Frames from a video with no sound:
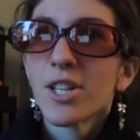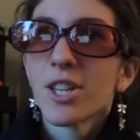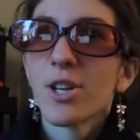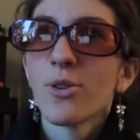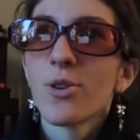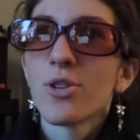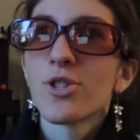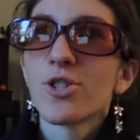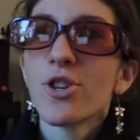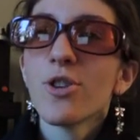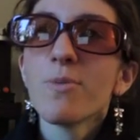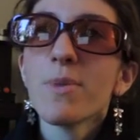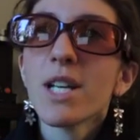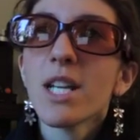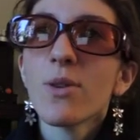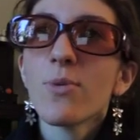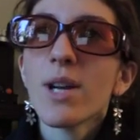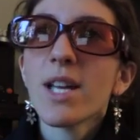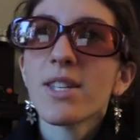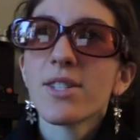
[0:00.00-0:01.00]
There are so
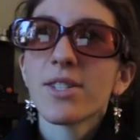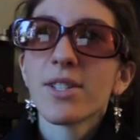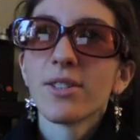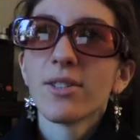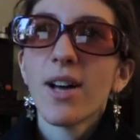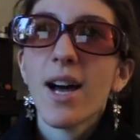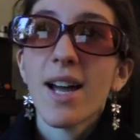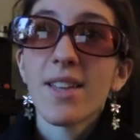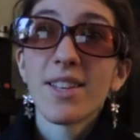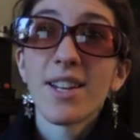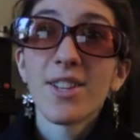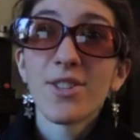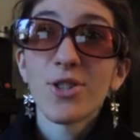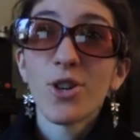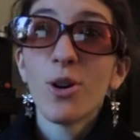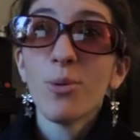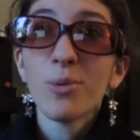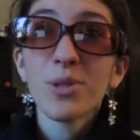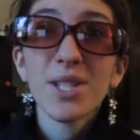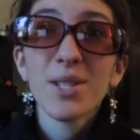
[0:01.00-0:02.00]
many ways to lie that
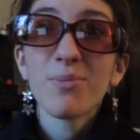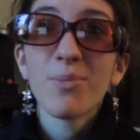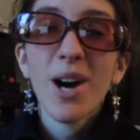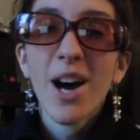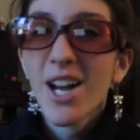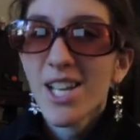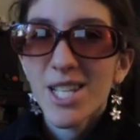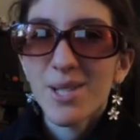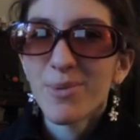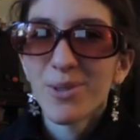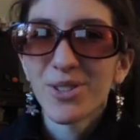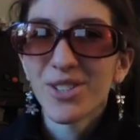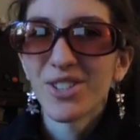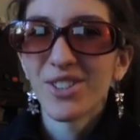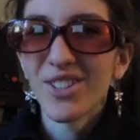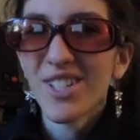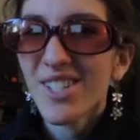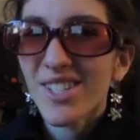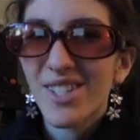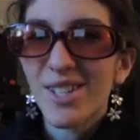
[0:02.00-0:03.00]
it's almost impossible to
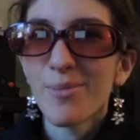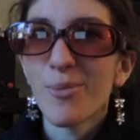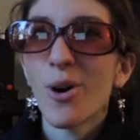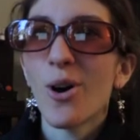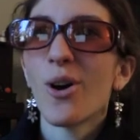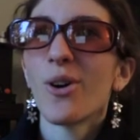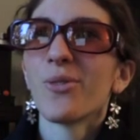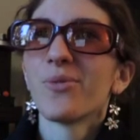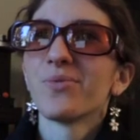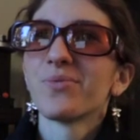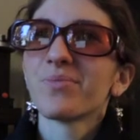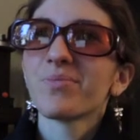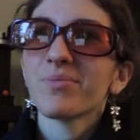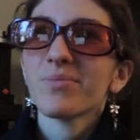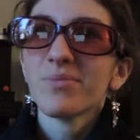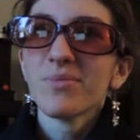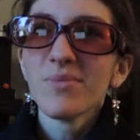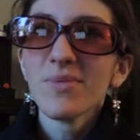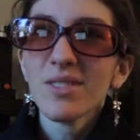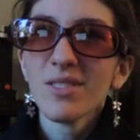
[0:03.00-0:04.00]
list them all.
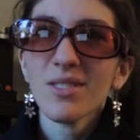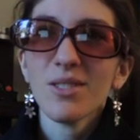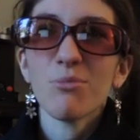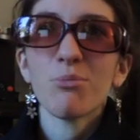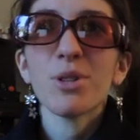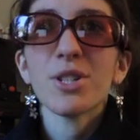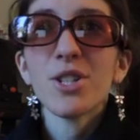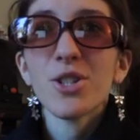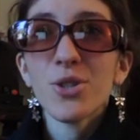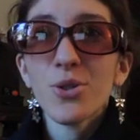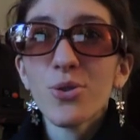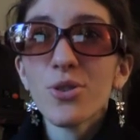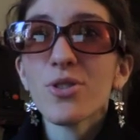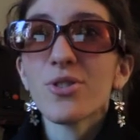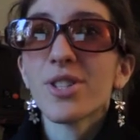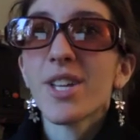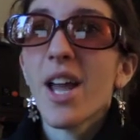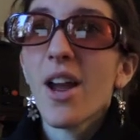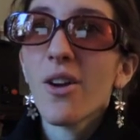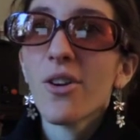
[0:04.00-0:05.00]
But
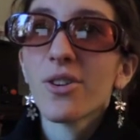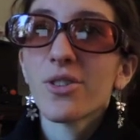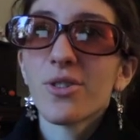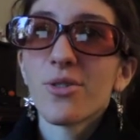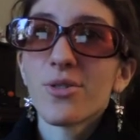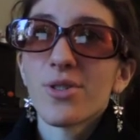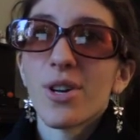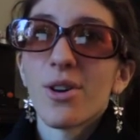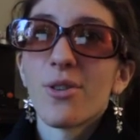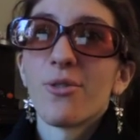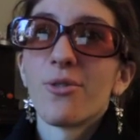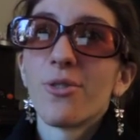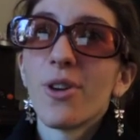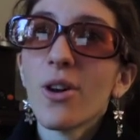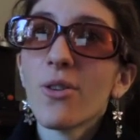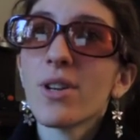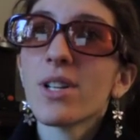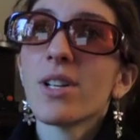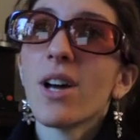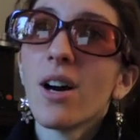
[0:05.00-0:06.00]
disordered characters are
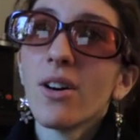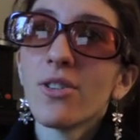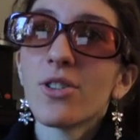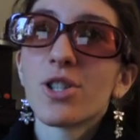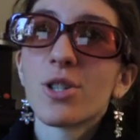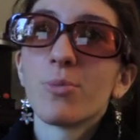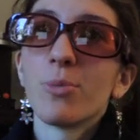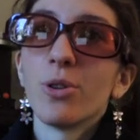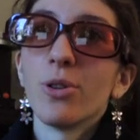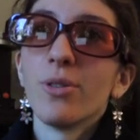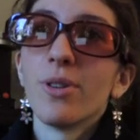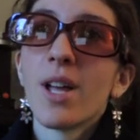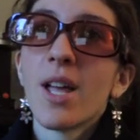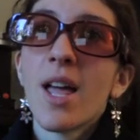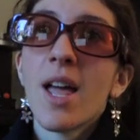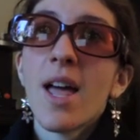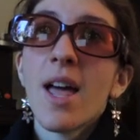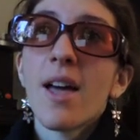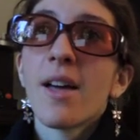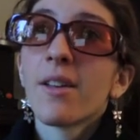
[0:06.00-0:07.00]
very knowledgeable
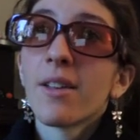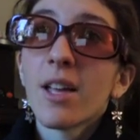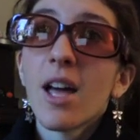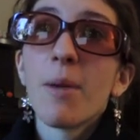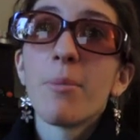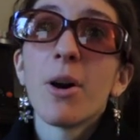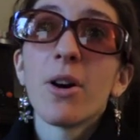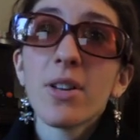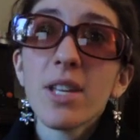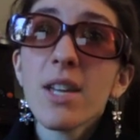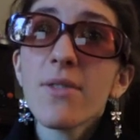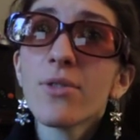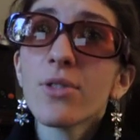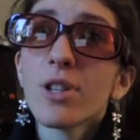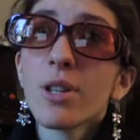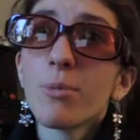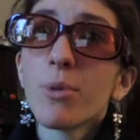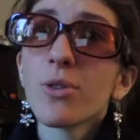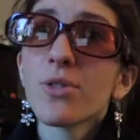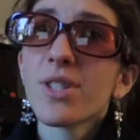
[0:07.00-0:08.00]
about
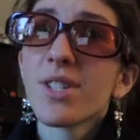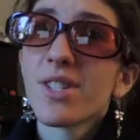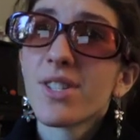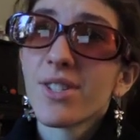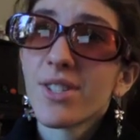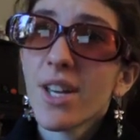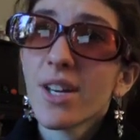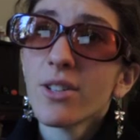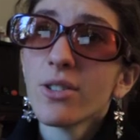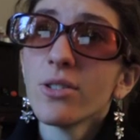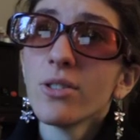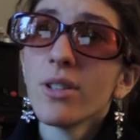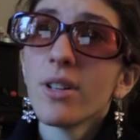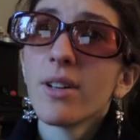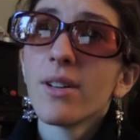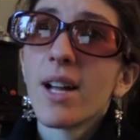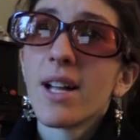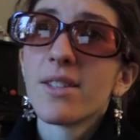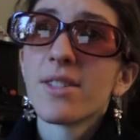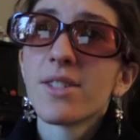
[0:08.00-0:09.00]
even the most subtle
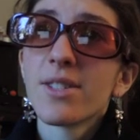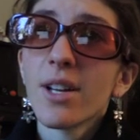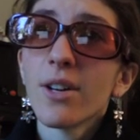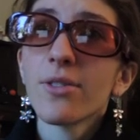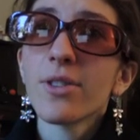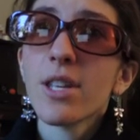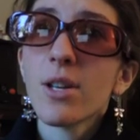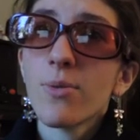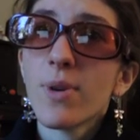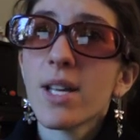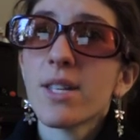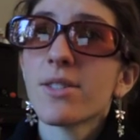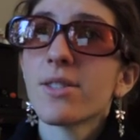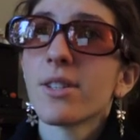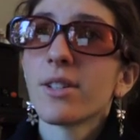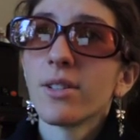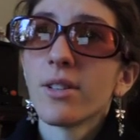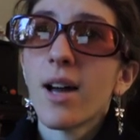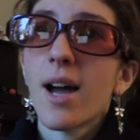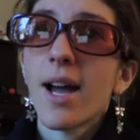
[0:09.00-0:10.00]
and stealthy ways
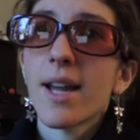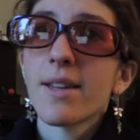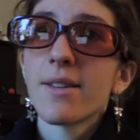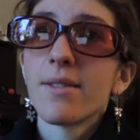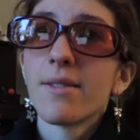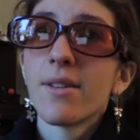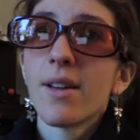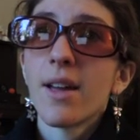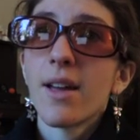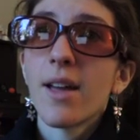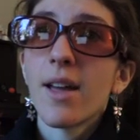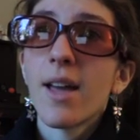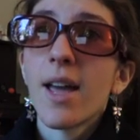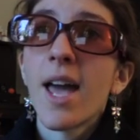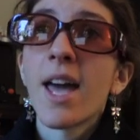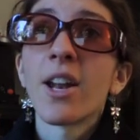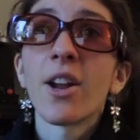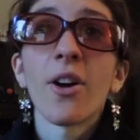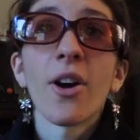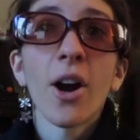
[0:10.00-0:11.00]
to lie,
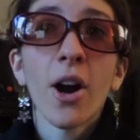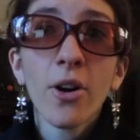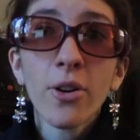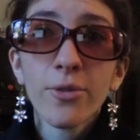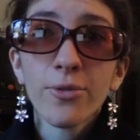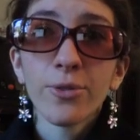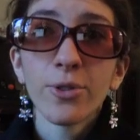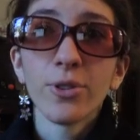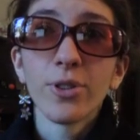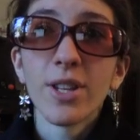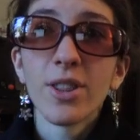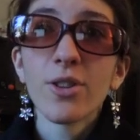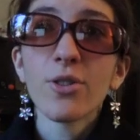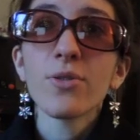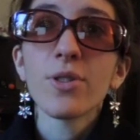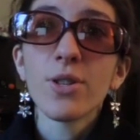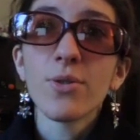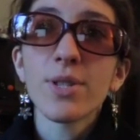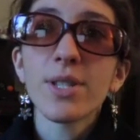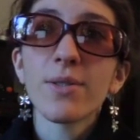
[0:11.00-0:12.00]
and are artful in
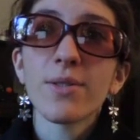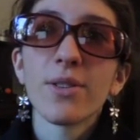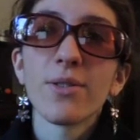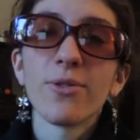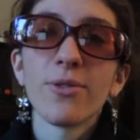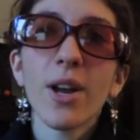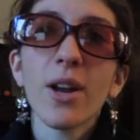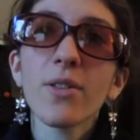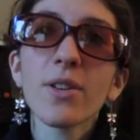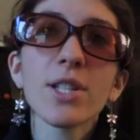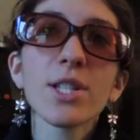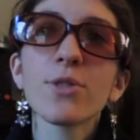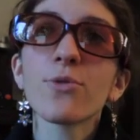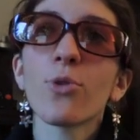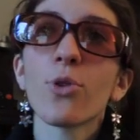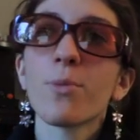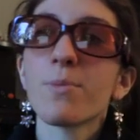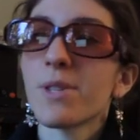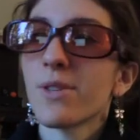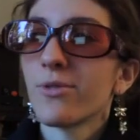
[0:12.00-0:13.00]
their use of the various
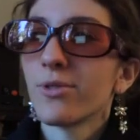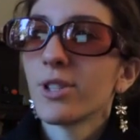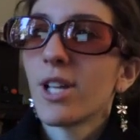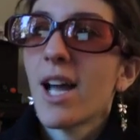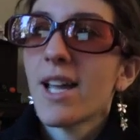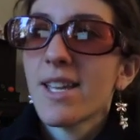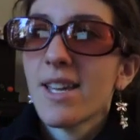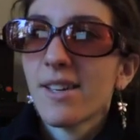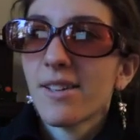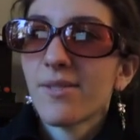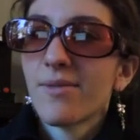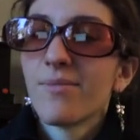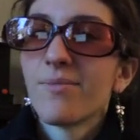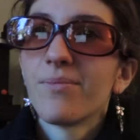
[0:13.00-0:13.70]
forms of lying.